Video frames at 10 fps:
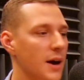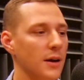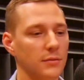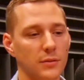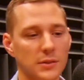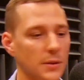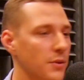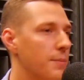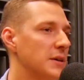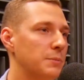Yeah. They're some
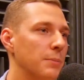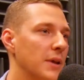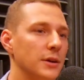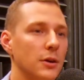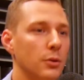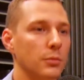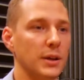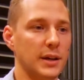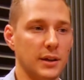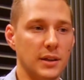of the best people I know,
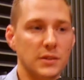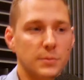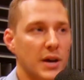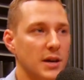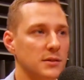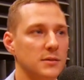like in the space.